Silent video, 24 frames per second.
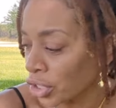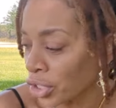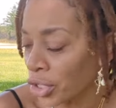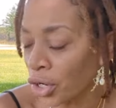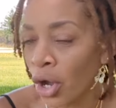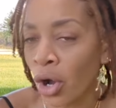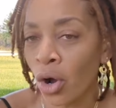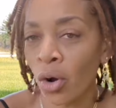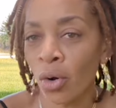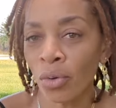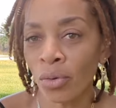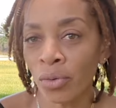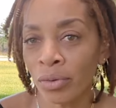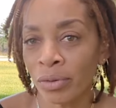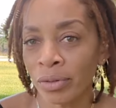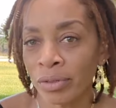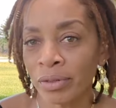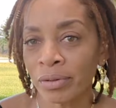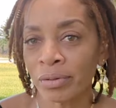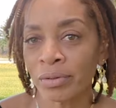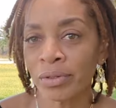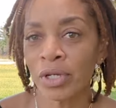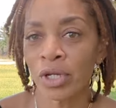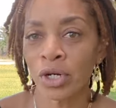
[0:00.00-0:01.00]
you
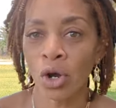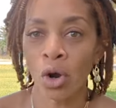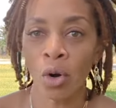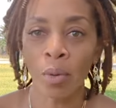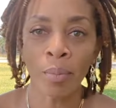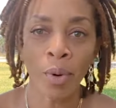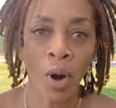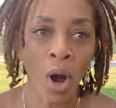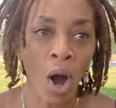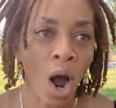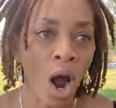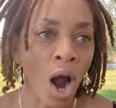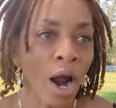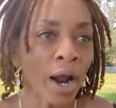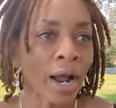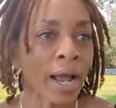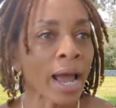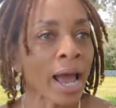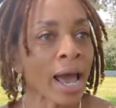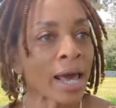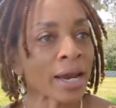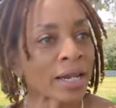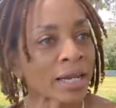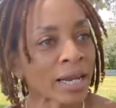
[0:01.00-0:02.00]
know, you know,
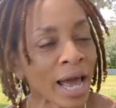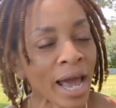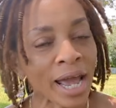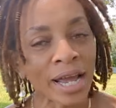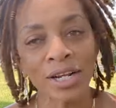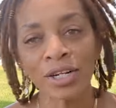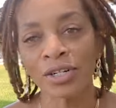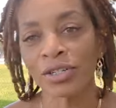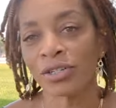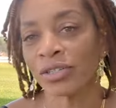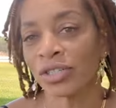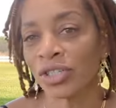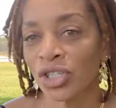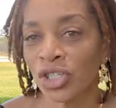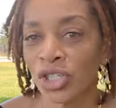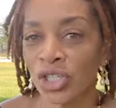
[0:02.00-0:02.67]
bar kind of like,